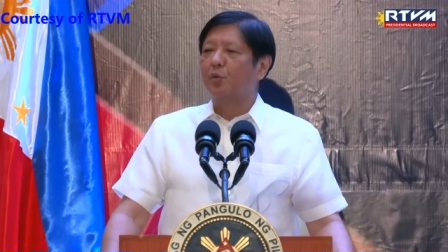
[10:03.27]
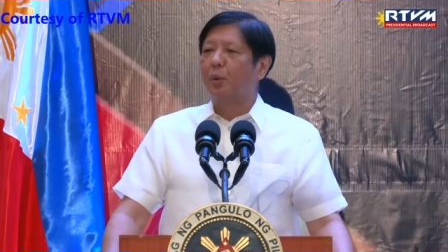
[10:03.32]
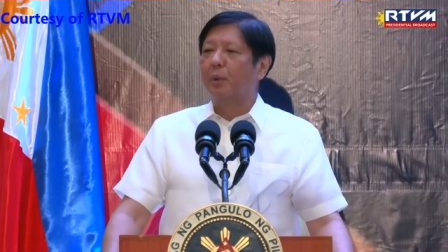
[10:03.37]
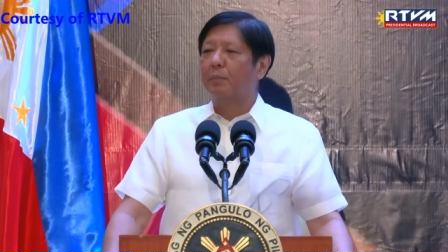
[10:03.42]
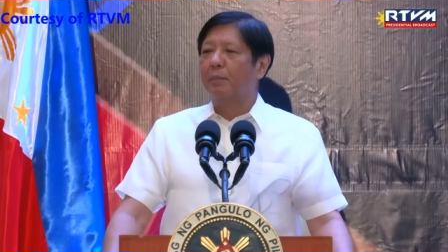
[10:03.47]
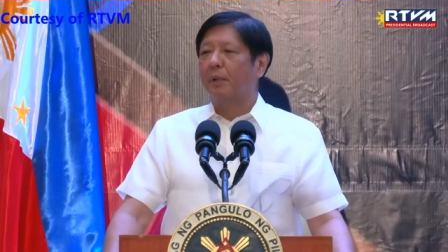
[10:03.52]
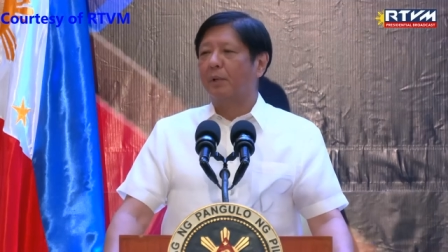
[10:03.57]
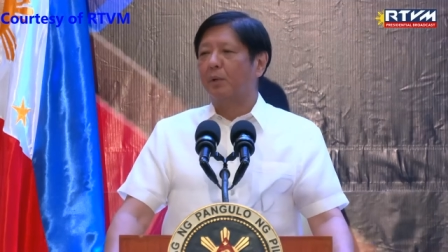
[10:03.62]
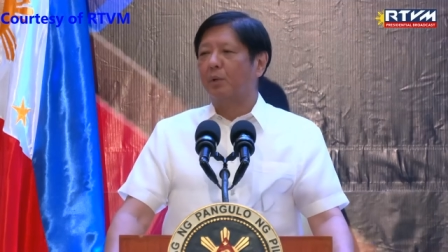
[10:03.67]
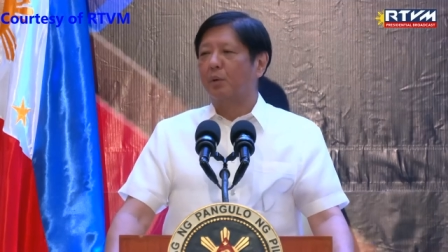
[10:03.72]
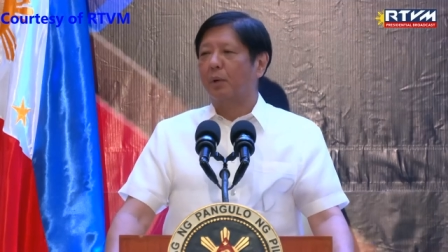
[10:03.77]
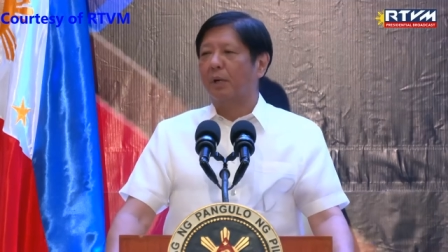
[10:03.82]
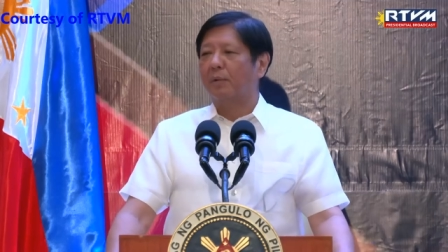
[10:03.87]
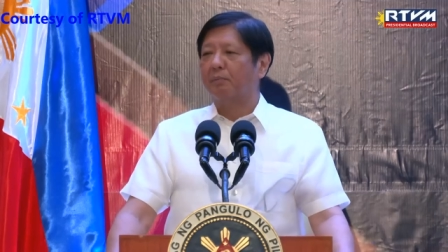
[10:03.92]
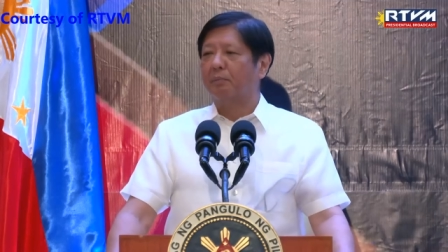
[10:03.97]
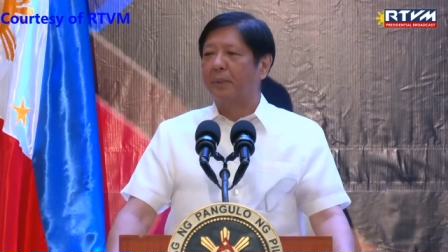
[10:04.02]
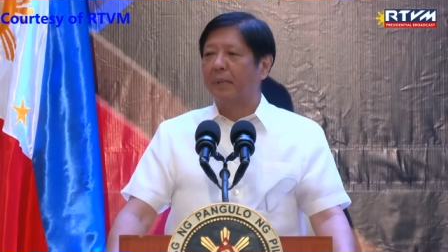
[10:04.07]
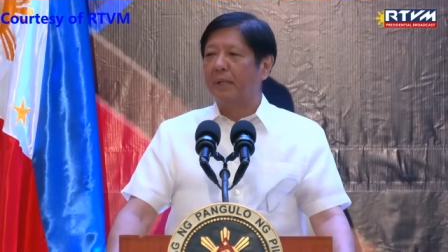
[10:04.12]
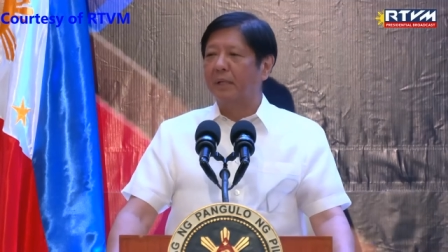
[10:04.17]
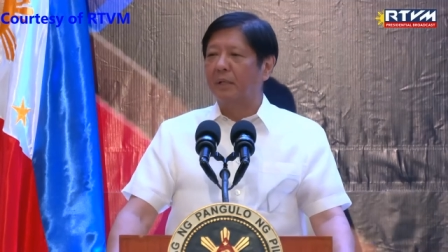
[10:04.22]
women who
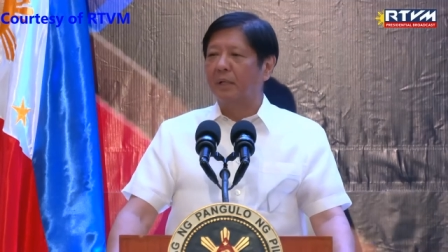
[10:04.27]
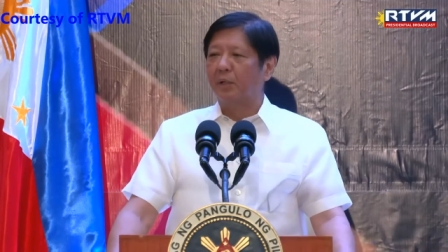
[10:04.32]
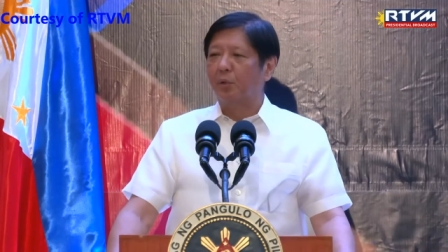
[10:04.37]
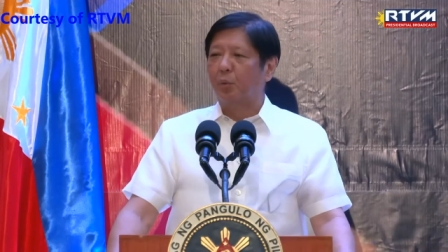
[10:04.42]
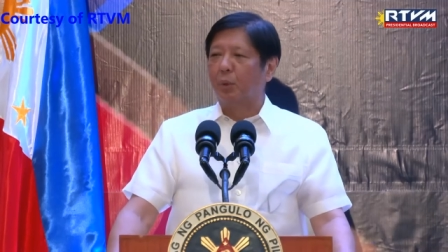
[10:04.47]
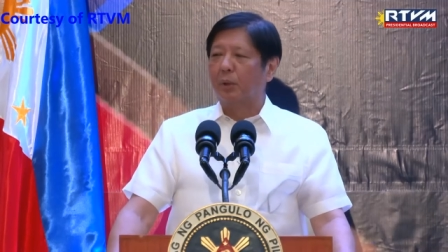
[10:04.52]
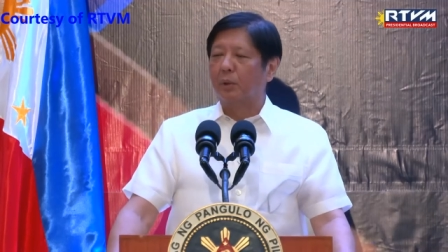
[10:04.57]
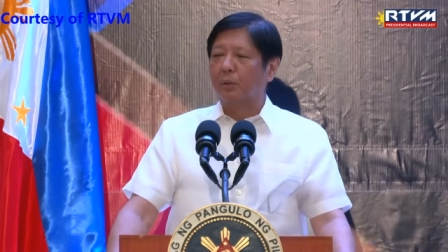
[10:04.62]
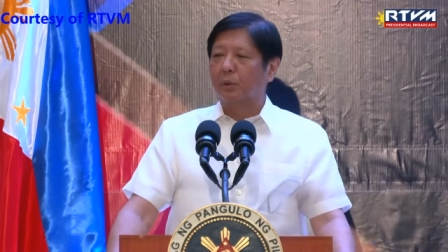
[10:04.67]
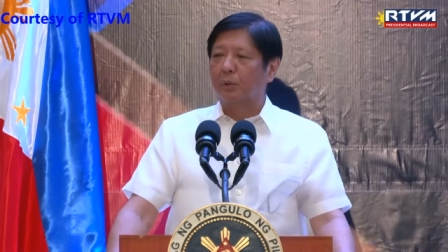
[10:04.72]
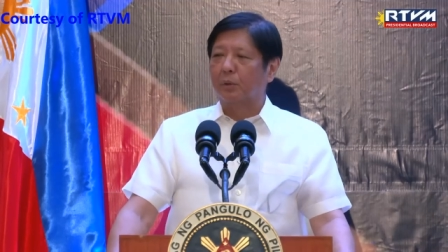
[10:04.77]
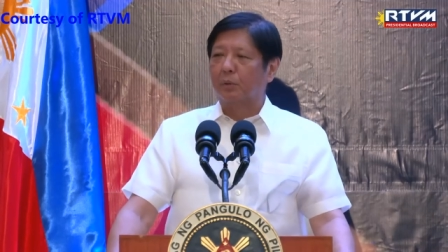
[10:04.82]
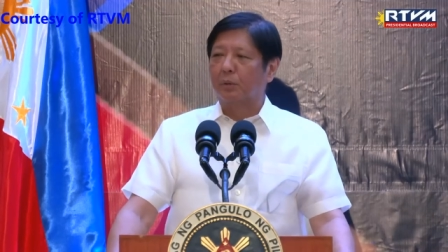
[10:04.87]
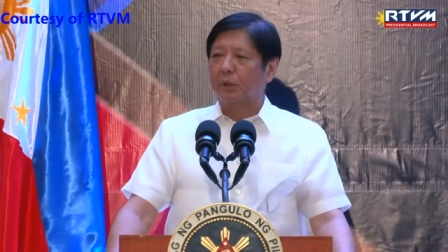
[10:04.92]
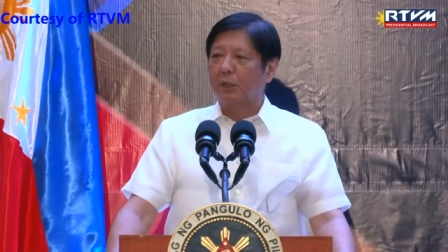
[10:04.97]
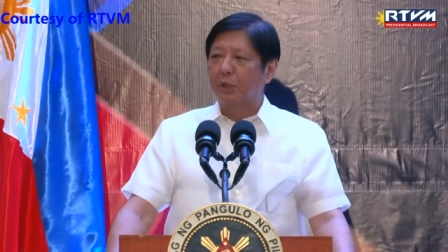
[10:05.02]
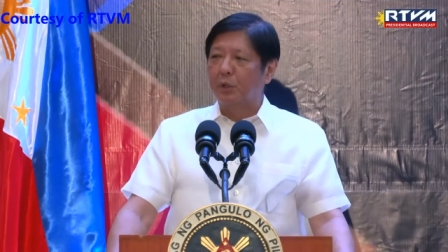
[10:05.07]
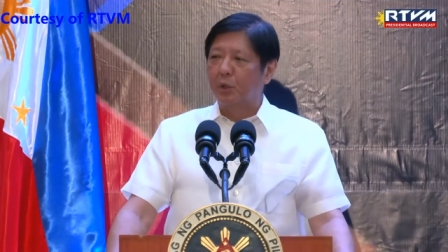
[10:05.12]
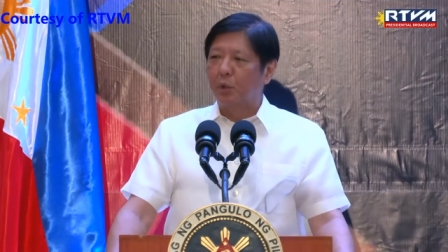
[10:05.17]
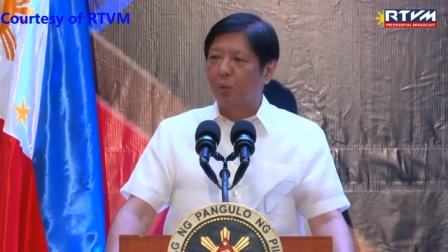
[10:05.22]
have been and will
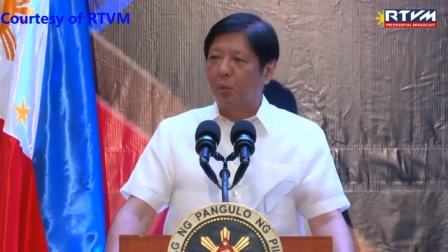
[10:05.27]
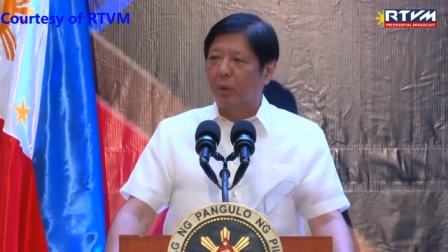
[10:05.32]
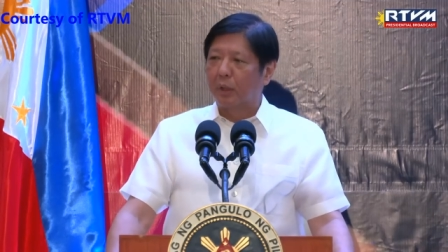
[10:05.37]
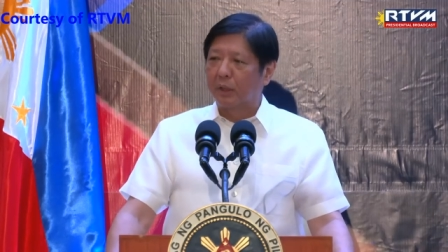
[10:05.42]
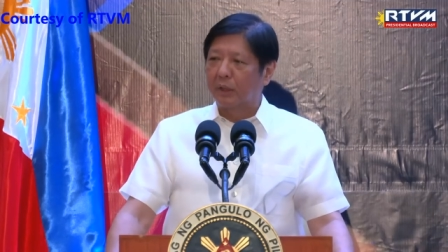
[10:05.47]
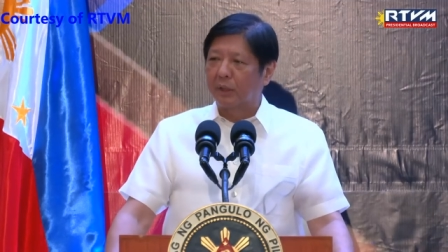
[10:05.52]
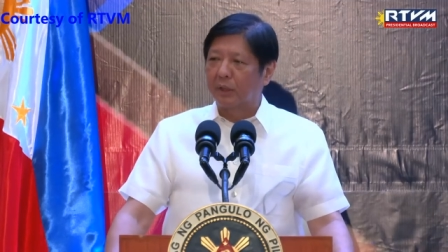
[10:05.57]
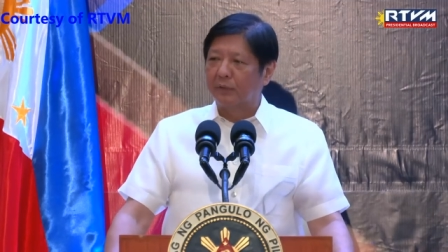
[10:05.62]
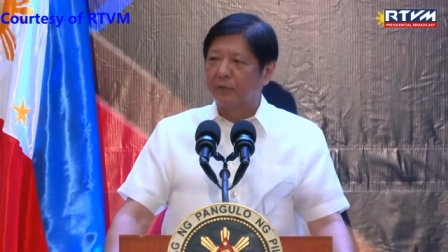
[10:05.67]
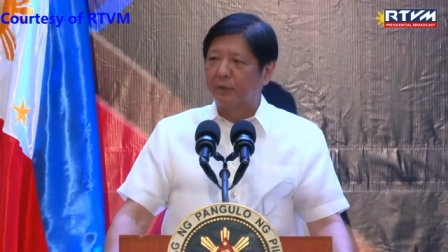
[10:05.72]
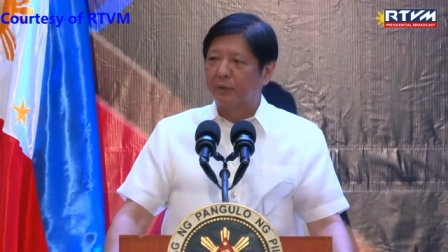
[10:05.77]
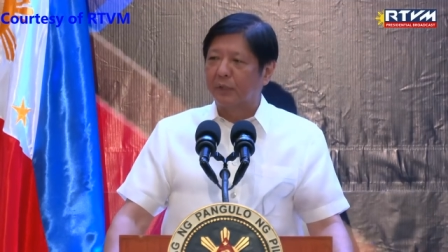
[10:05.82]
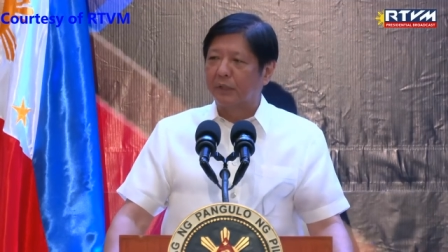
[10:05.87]
continue working for